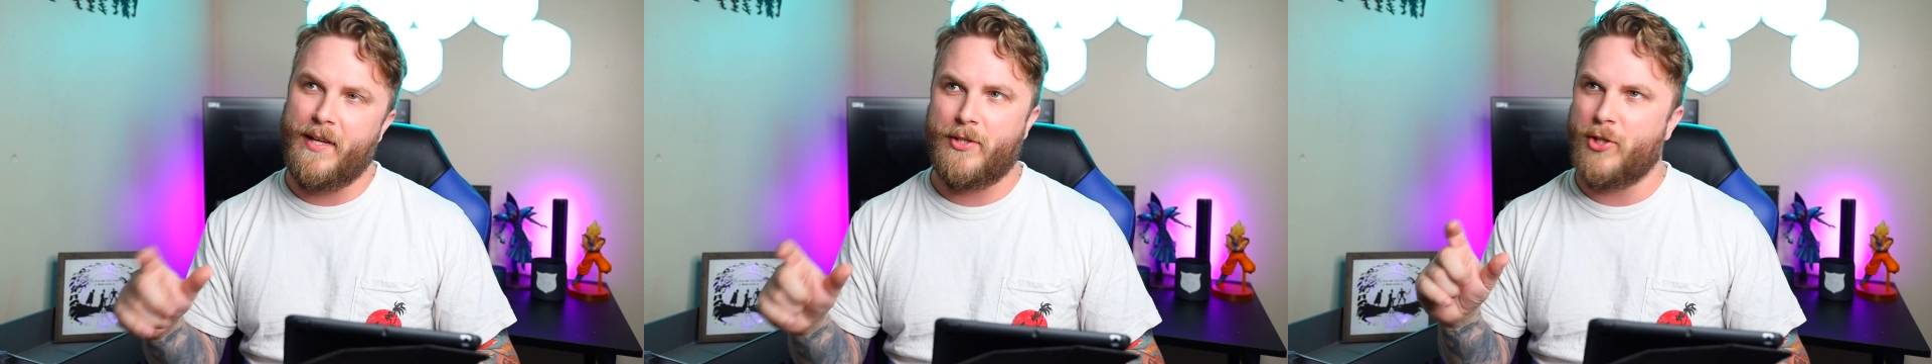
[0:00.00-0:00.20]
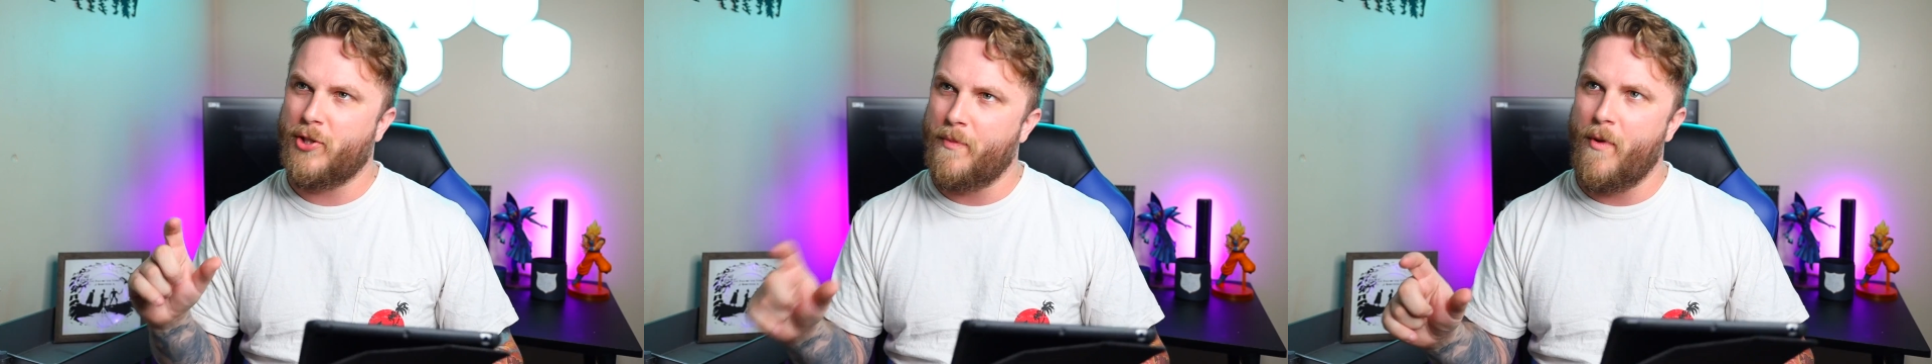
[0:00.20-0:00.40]

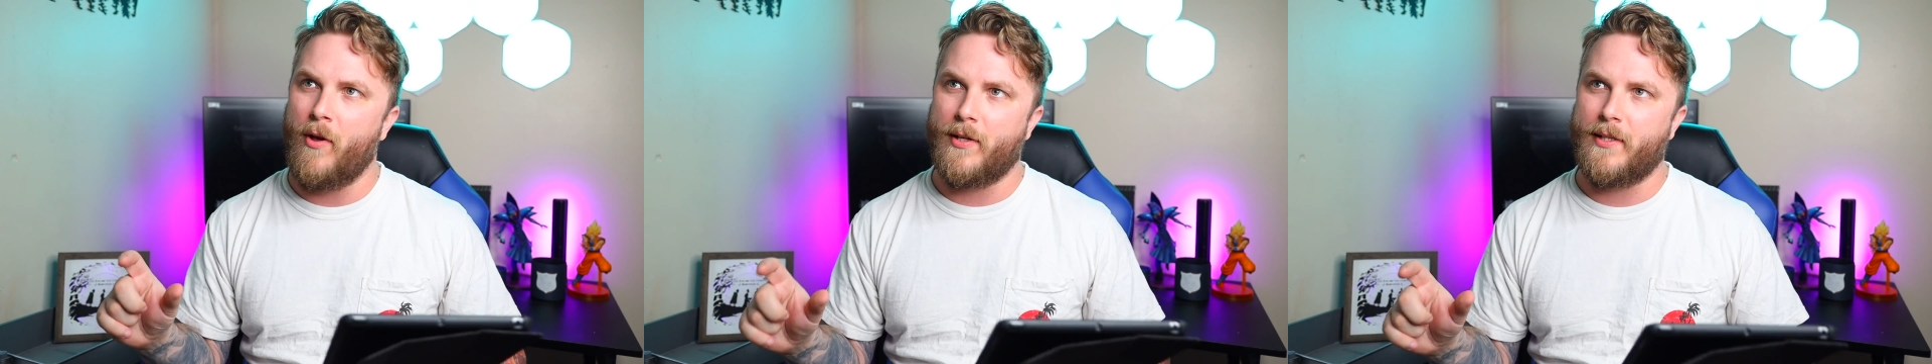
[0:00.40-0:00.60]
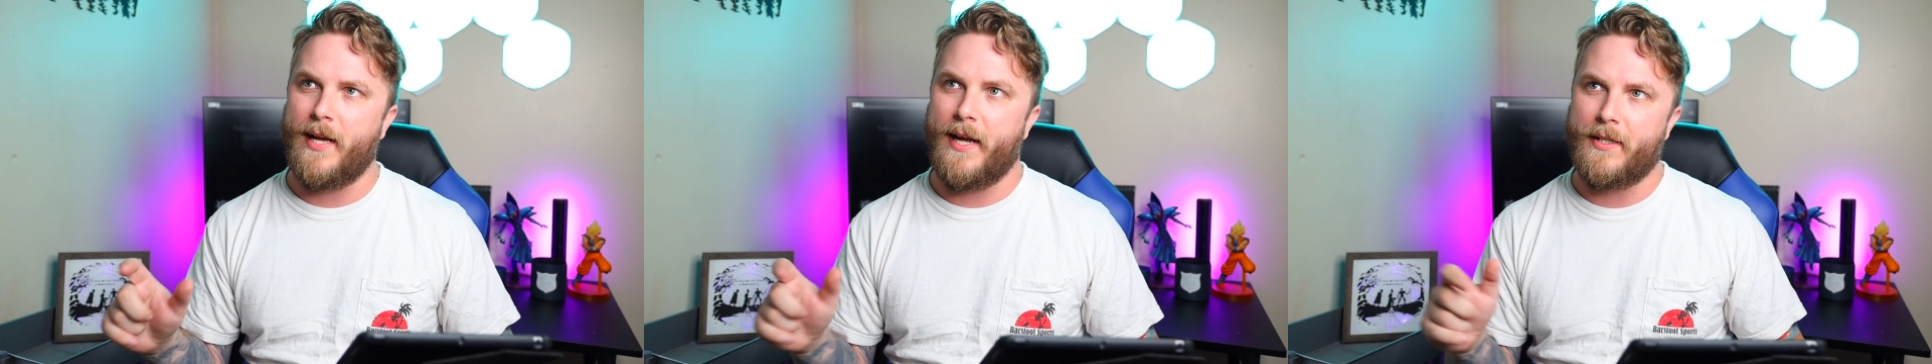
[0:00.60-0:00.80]
it's a
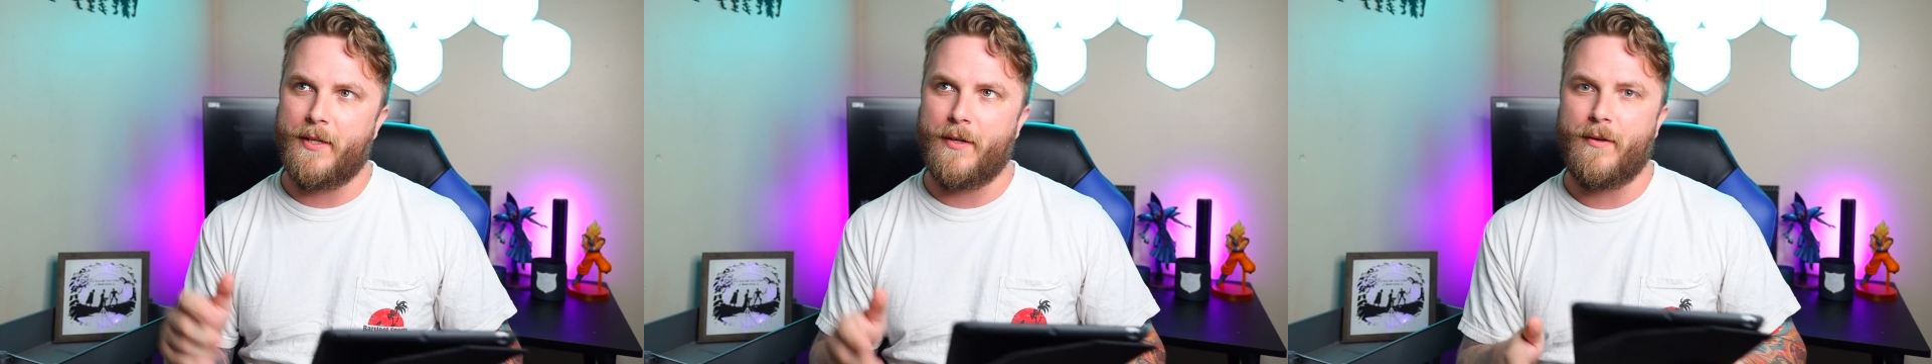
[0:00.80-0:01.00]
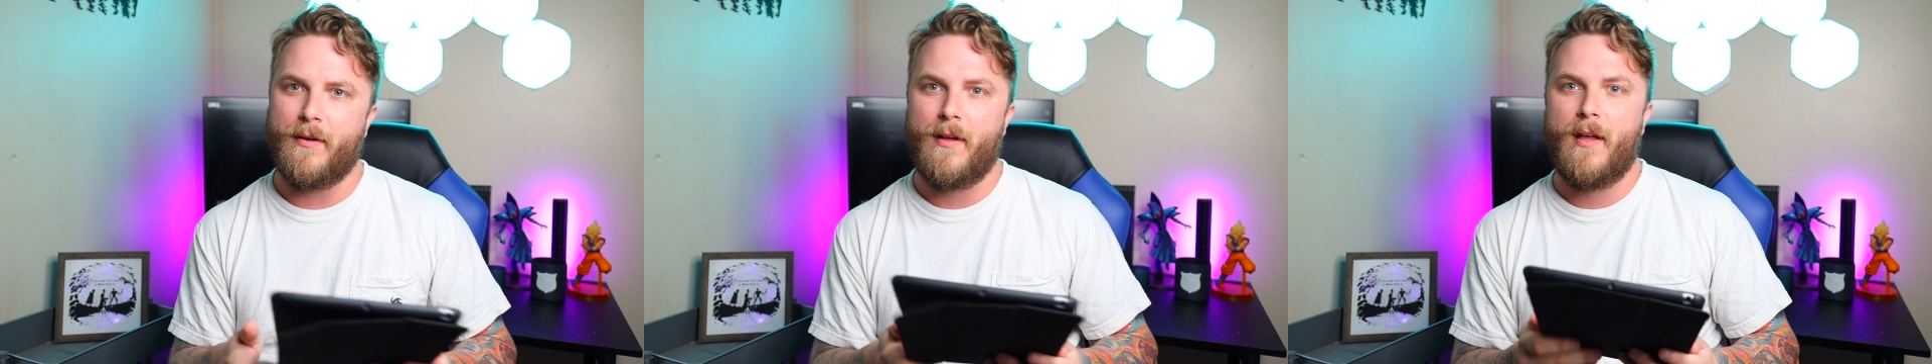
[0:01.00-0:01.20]
smaller
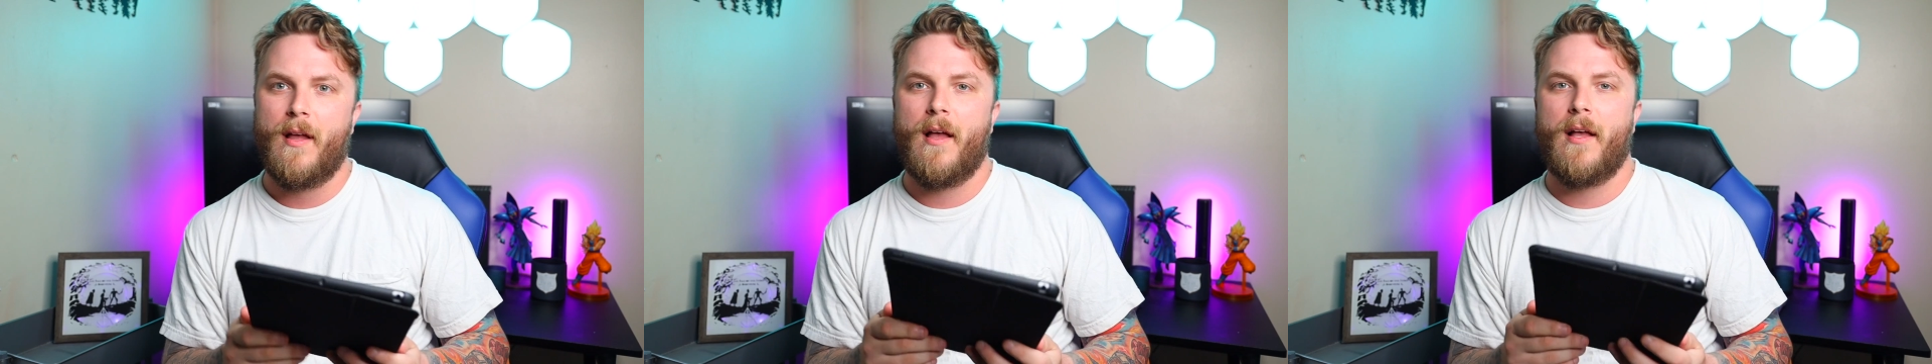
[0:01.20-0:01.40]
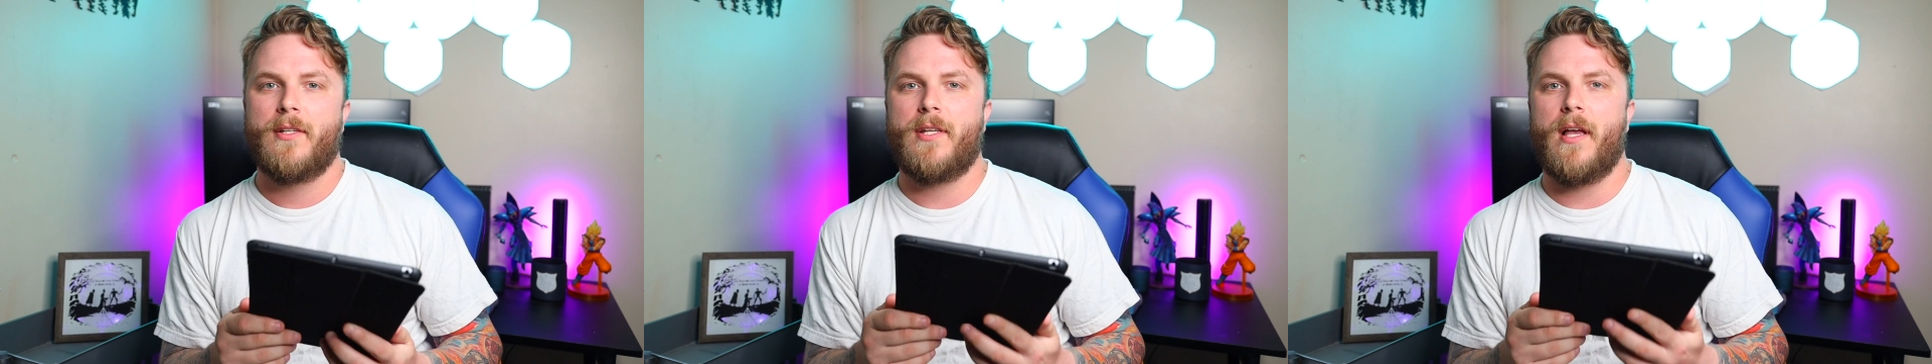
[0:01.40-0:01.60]
tattoo.
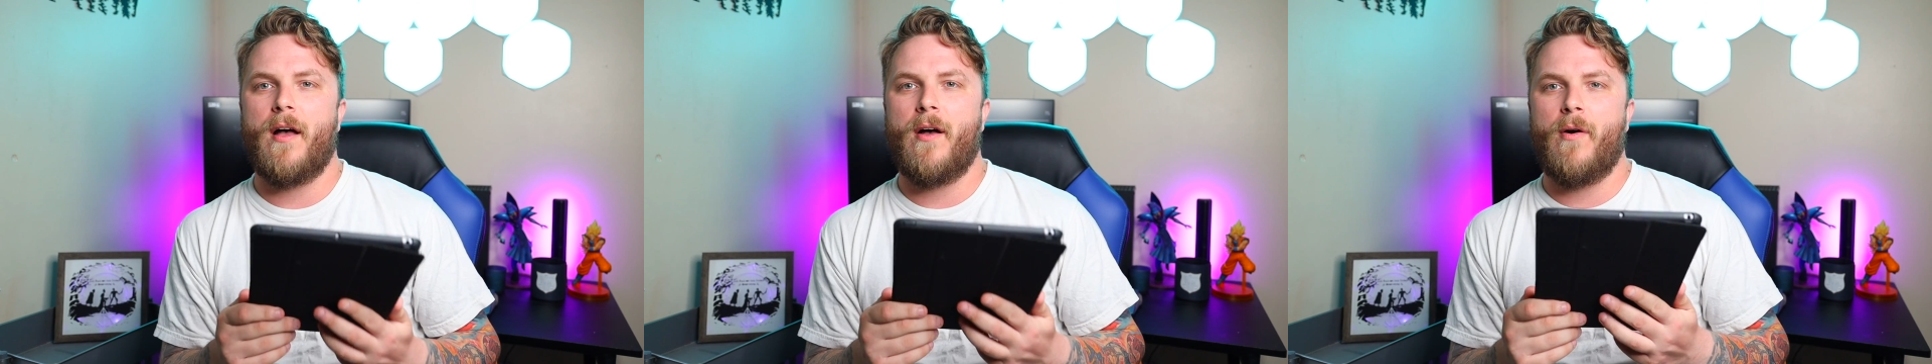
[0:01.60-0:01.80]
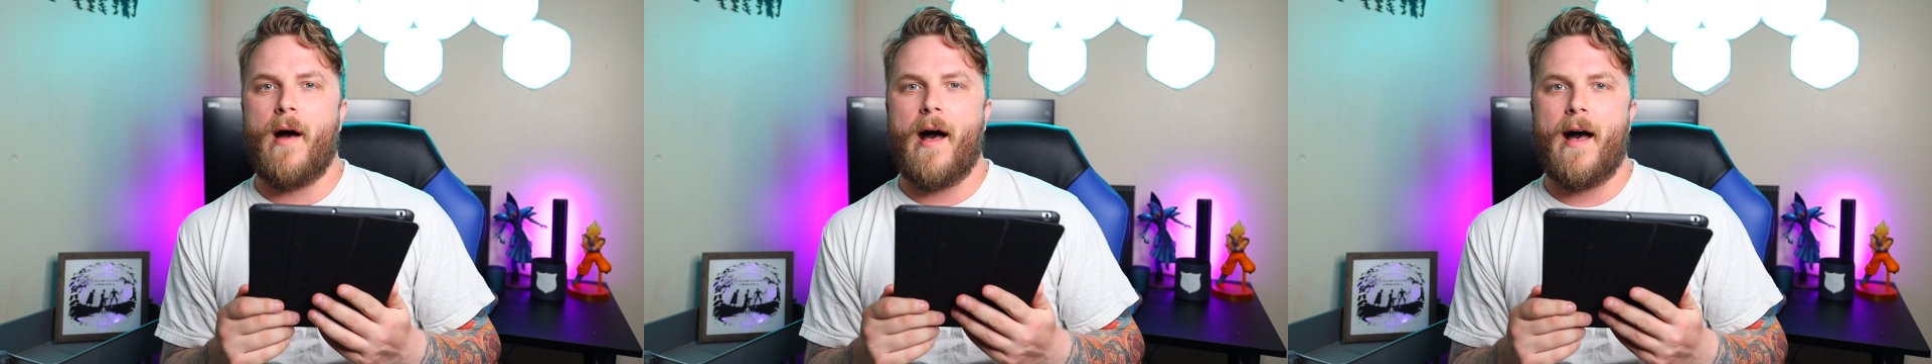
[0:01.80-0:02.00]
So